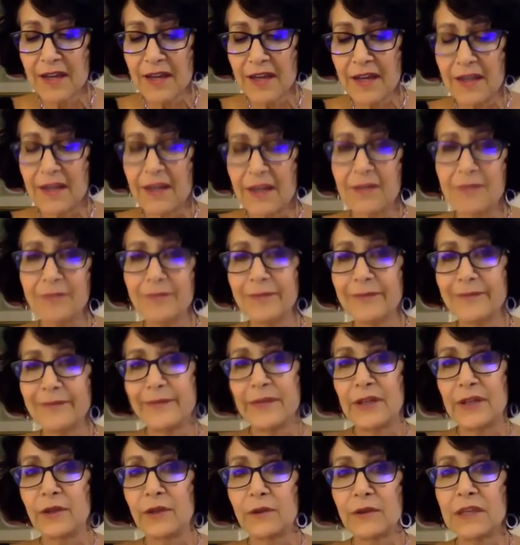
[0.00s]
a
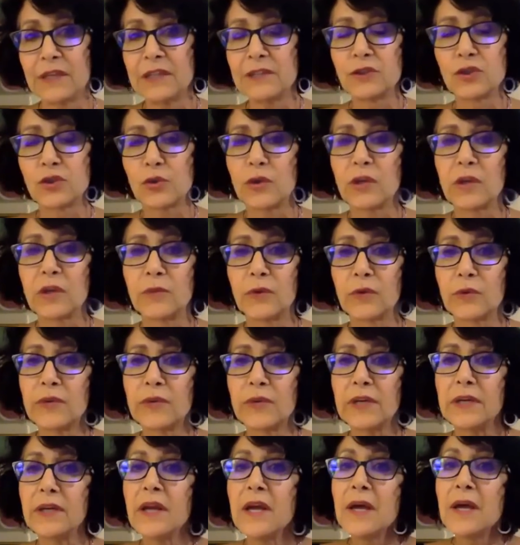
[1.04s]
you know, enjoyable
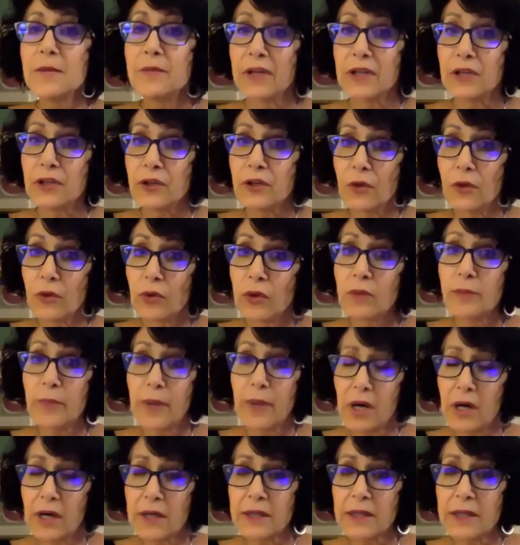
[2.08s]
read. But your
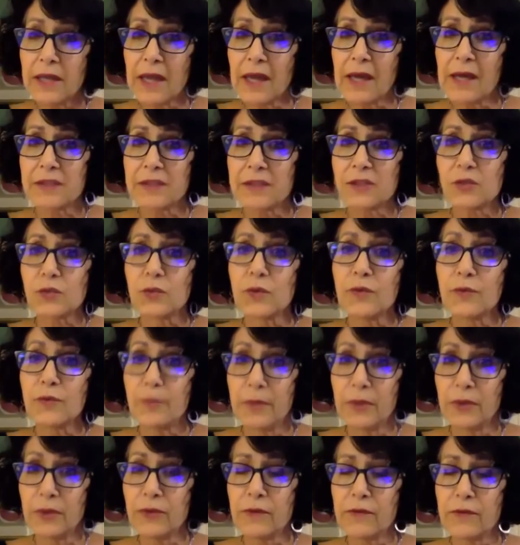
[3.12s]
podcast with
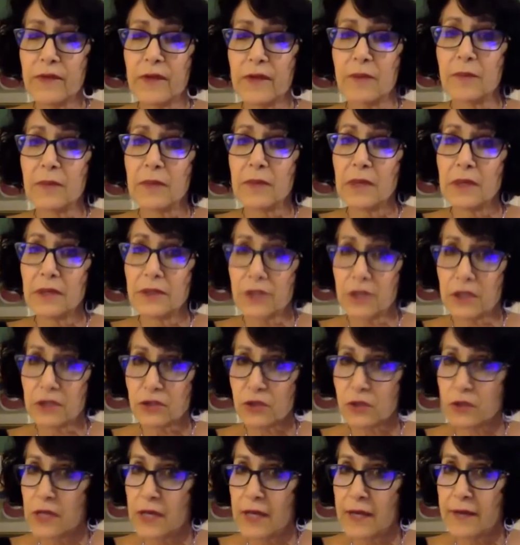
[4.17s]
both of them,
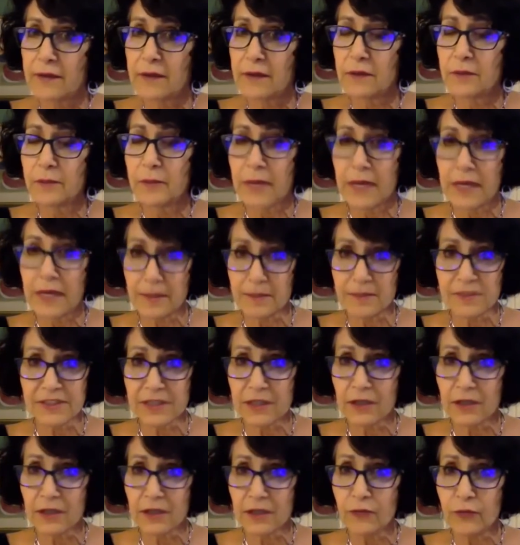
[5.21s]
Dr. Lyle by
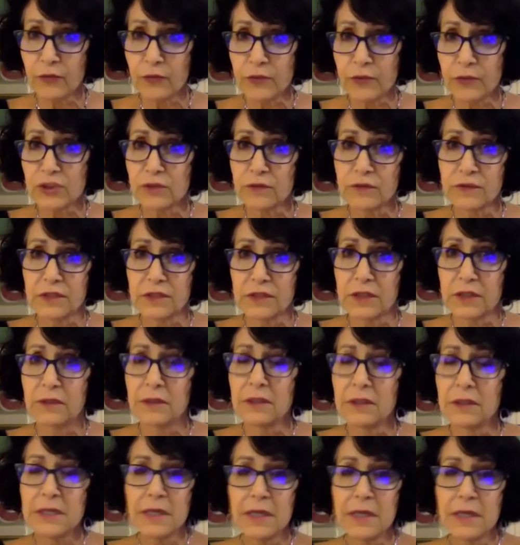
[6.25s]
himself, which you've
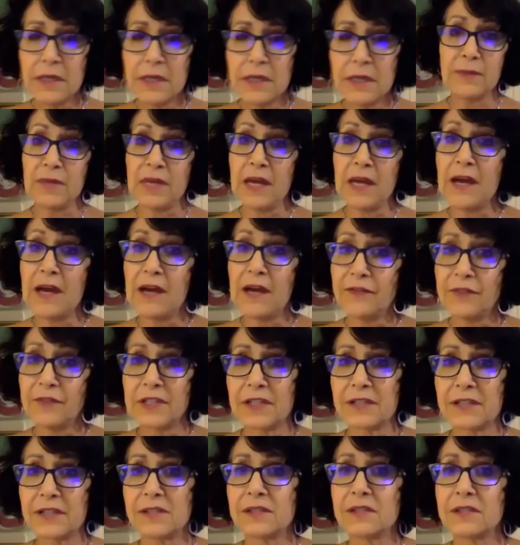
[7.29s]
done maybe a half a
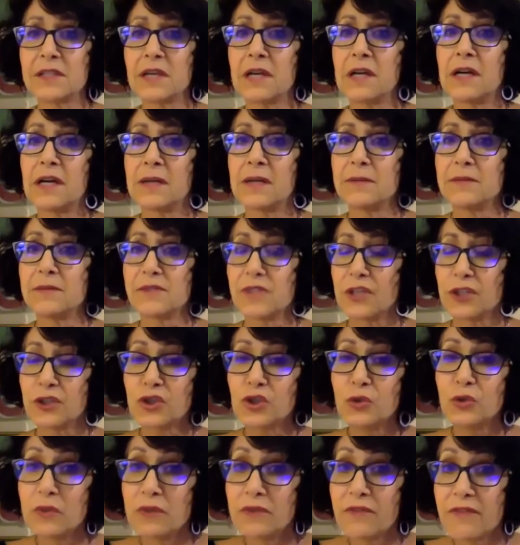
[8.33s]
dozen times, the
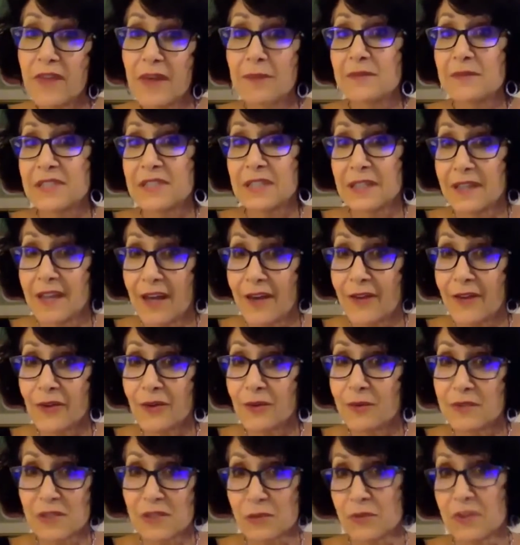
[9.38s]
two of them together
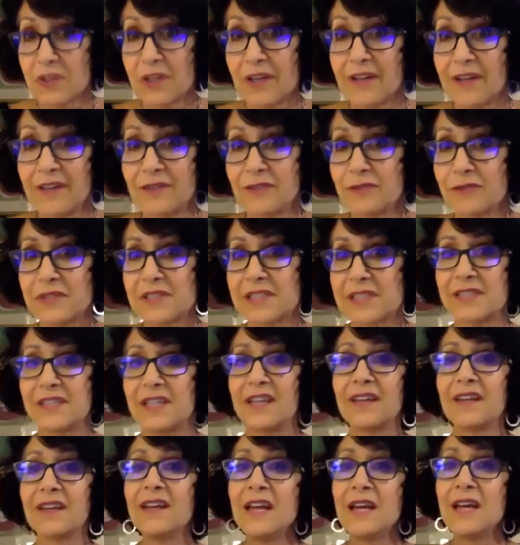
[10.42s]
was really
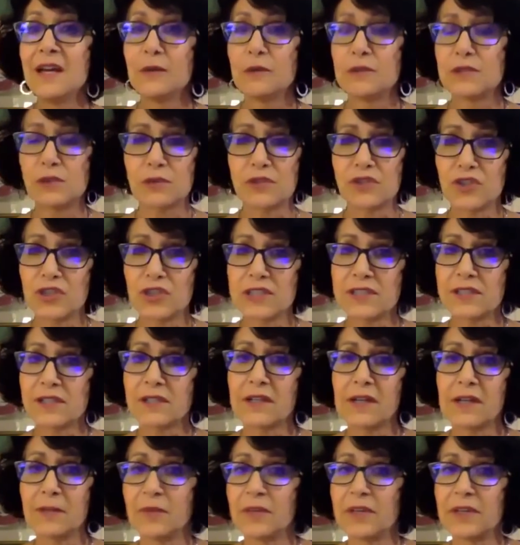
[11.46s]
interesting, which was just a
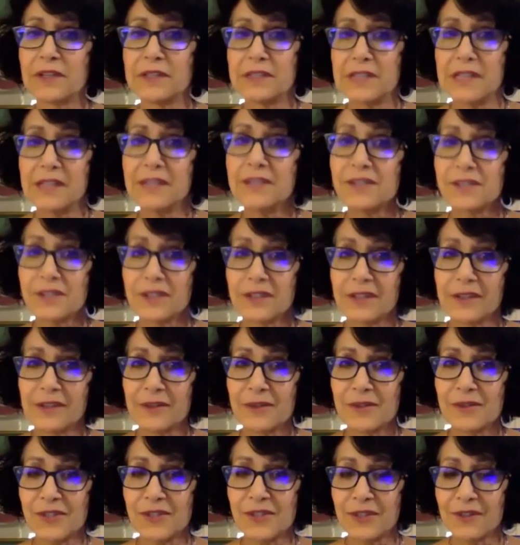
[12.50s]
couple of days ago.
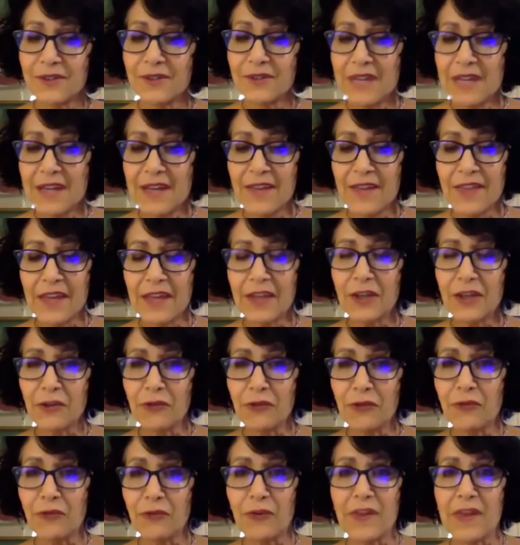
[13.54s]
So thank you
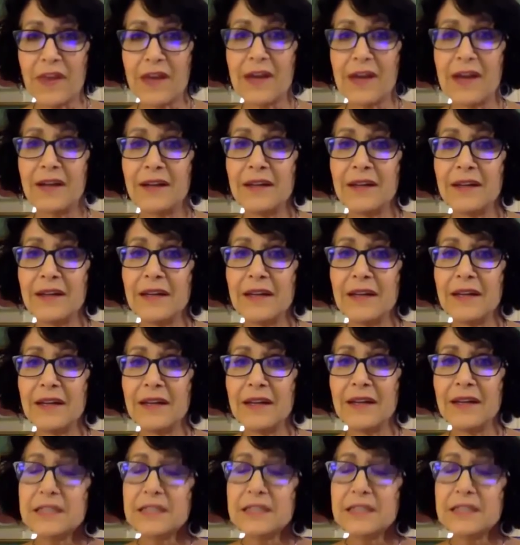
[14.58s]
for that.
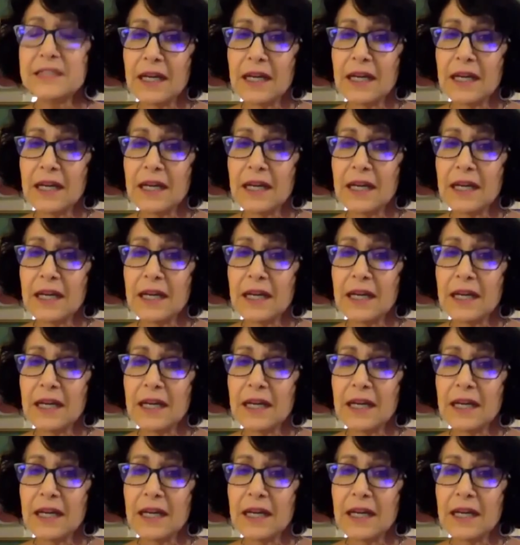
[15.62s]
Tell